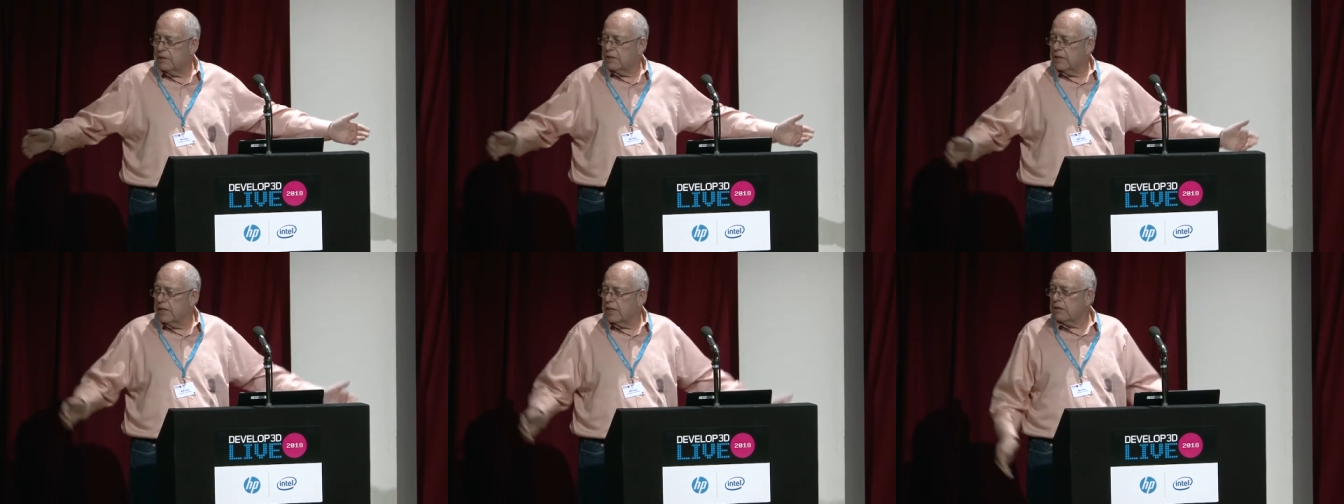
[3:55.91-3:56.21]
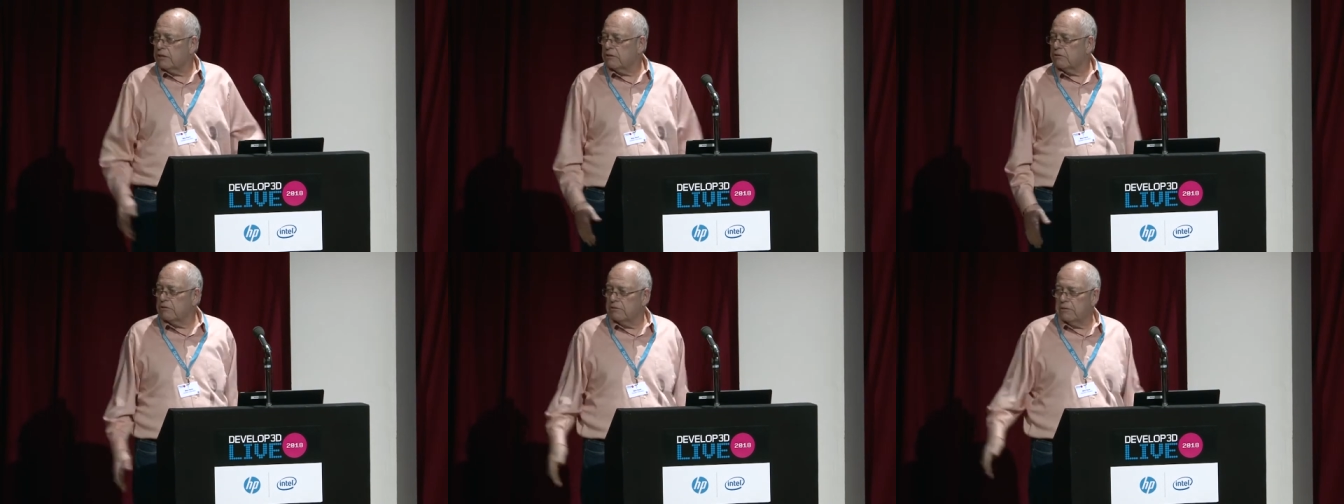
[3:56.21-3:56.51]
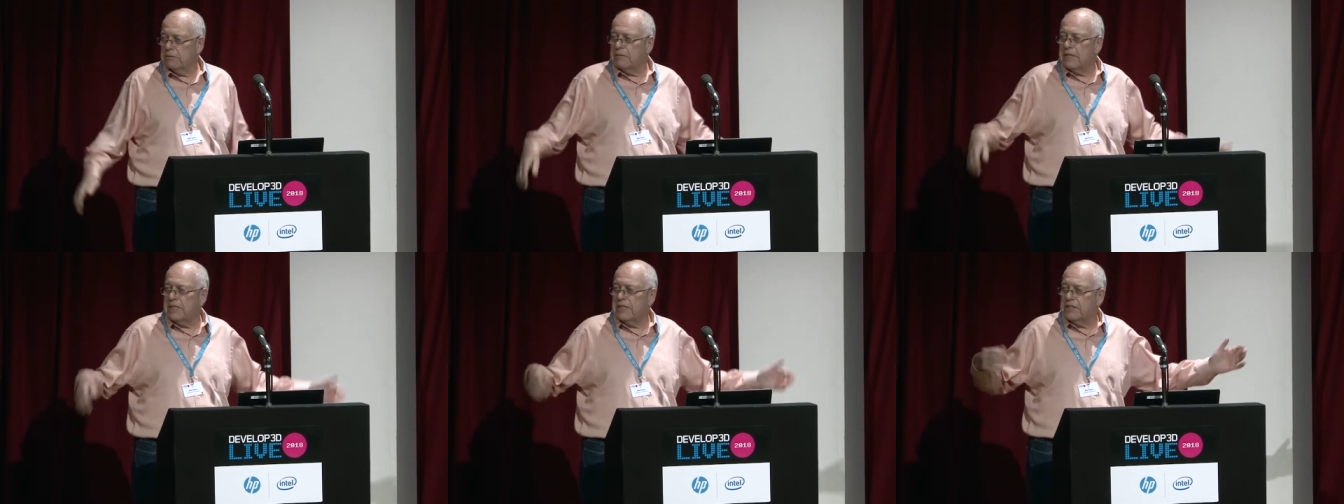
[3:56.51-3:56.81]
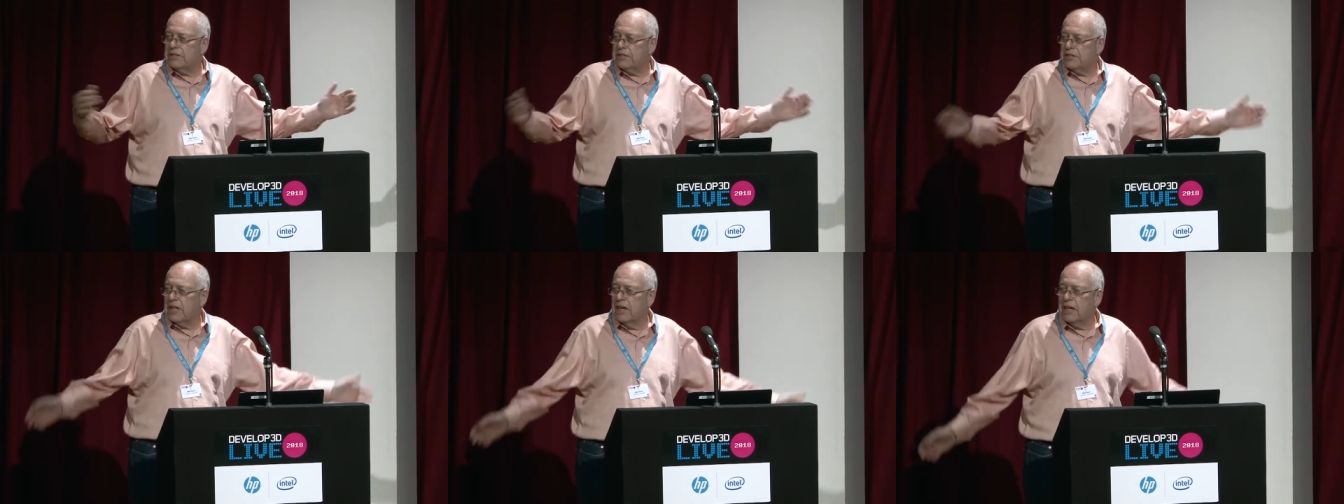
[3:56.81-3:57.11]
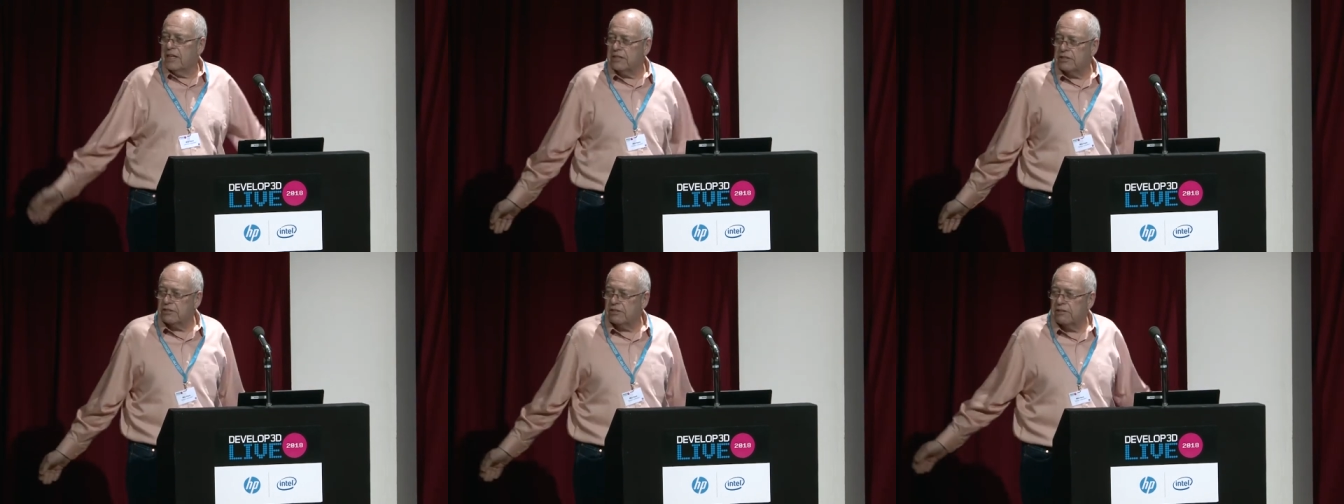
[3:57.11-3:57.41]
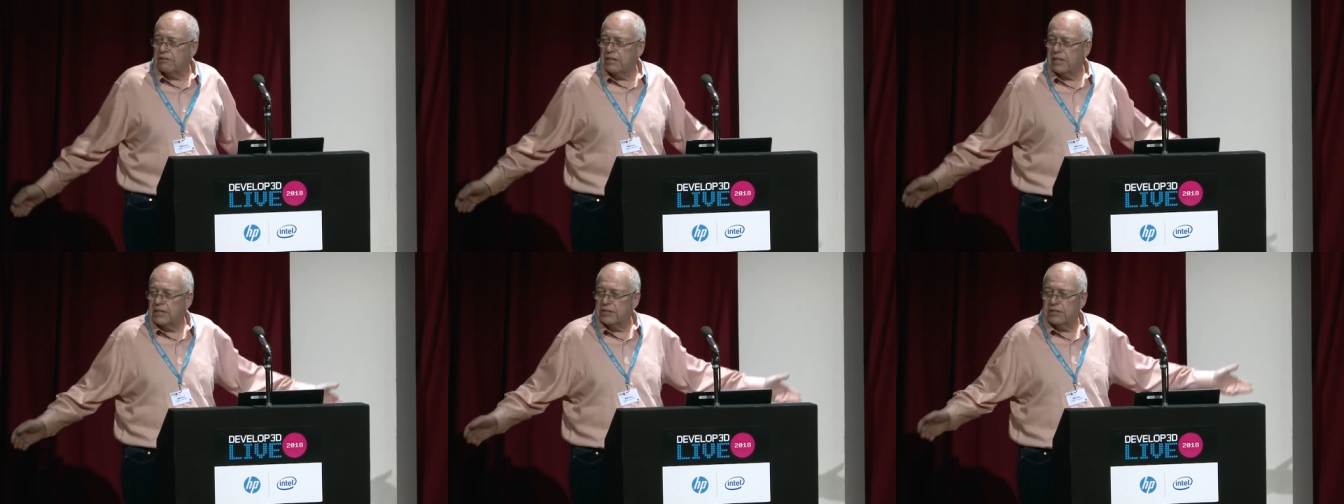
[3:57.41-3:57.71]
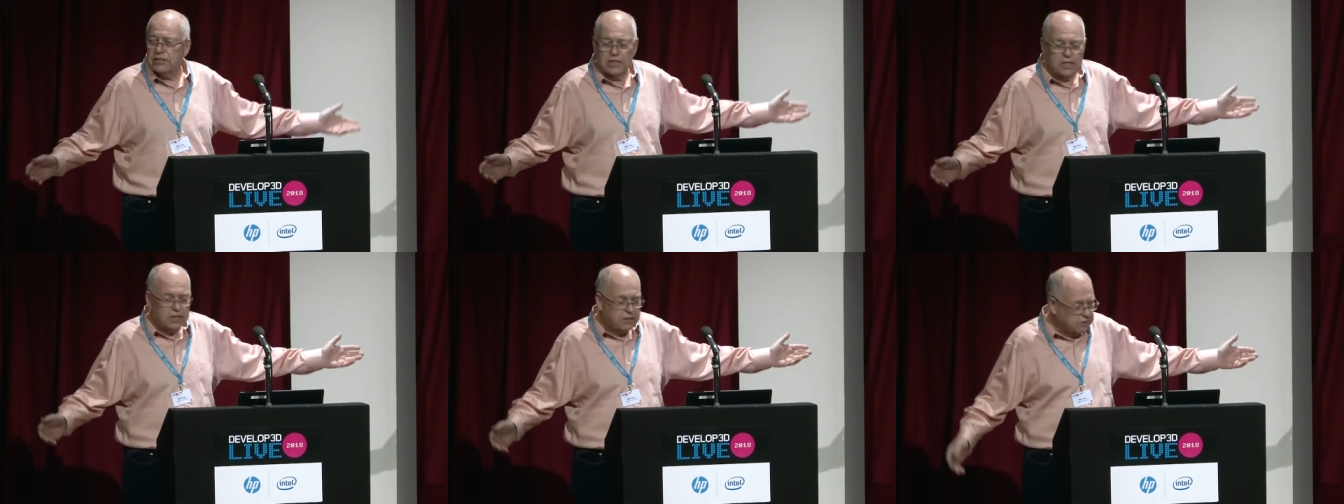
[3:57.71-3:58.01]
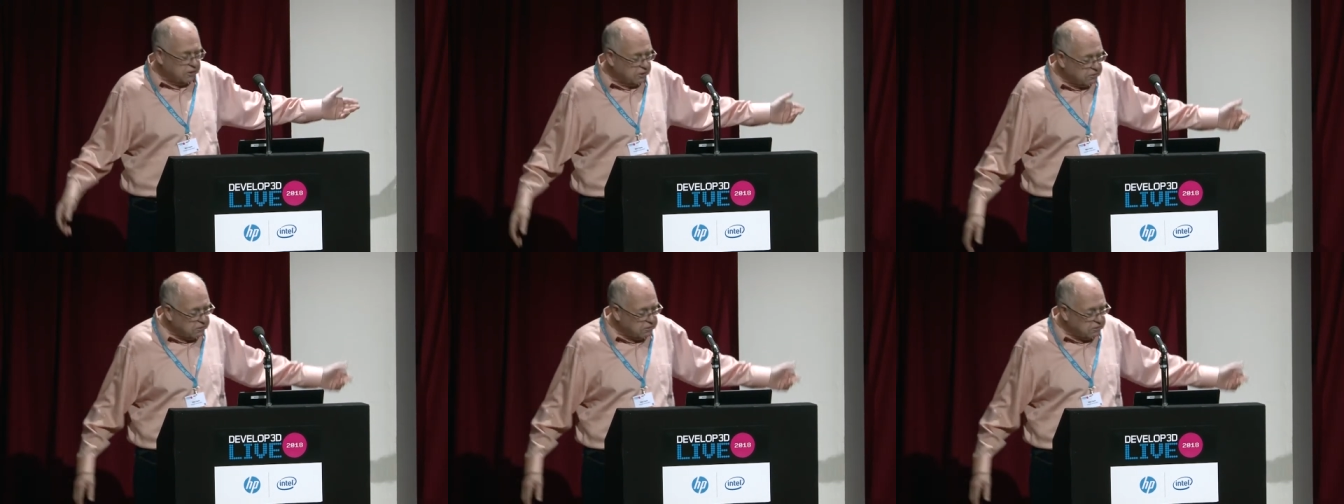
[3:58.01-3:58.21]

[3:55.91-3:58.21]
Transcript: and they call them E-size or A0